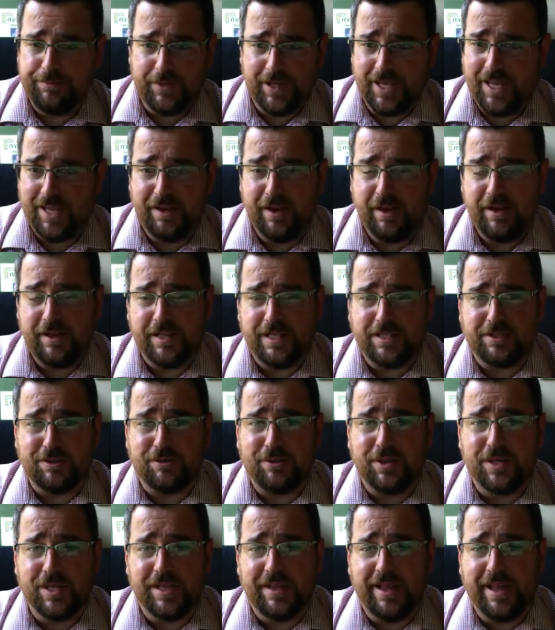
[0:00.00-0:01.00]
Again, none of these are
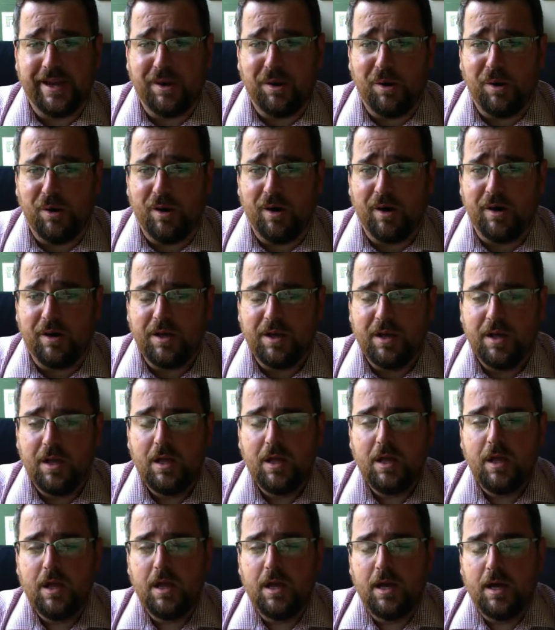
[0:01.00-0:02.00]
really that hard,
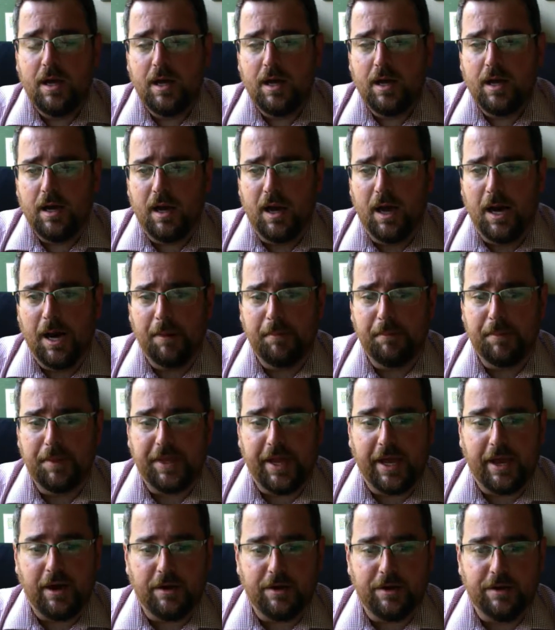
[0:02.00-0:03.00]
but
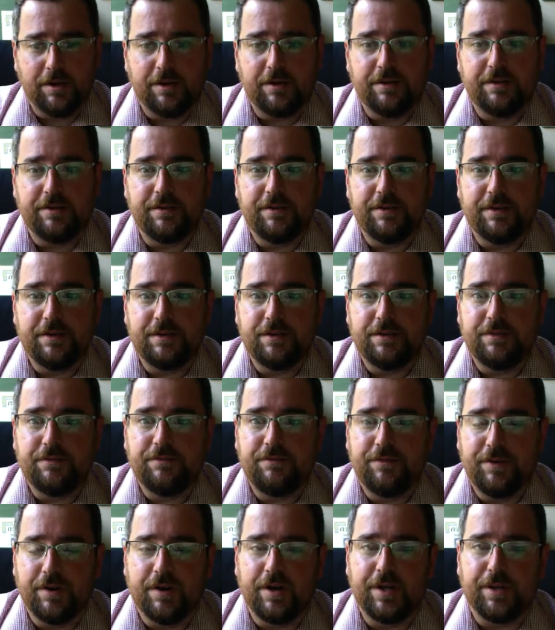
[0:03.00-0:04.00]
they are
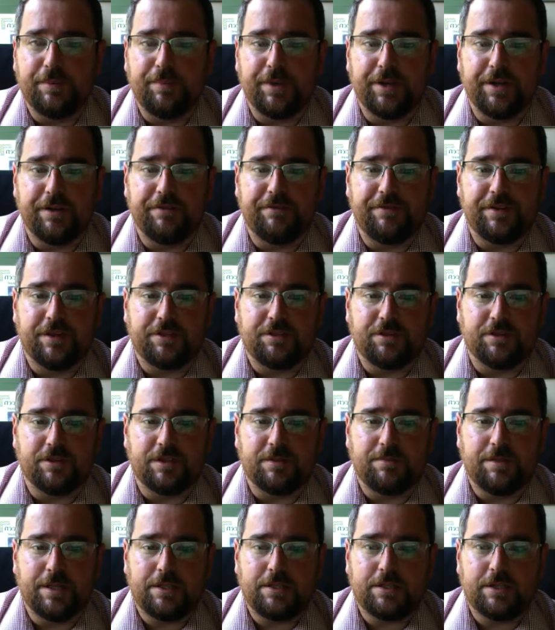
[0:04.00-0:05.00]
very beneficial,
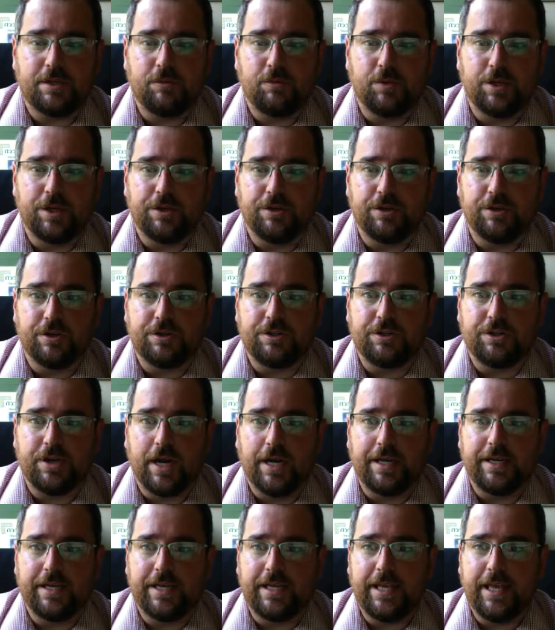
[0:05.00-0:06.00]
especially when you're
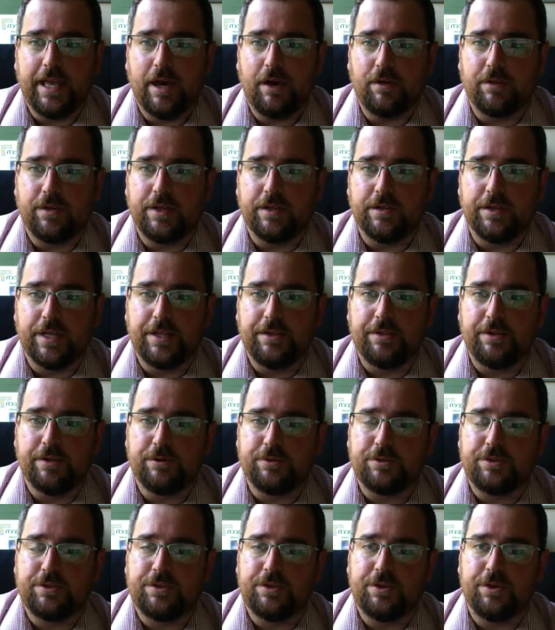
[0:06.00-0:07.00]
trying to calculate
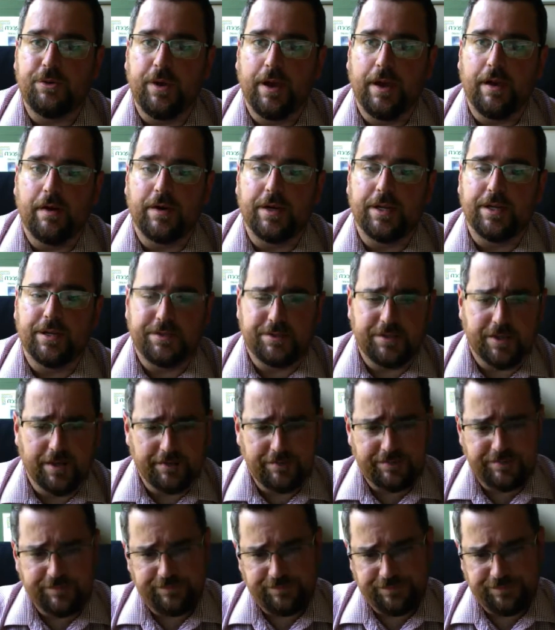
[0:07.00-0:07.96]
those two areas of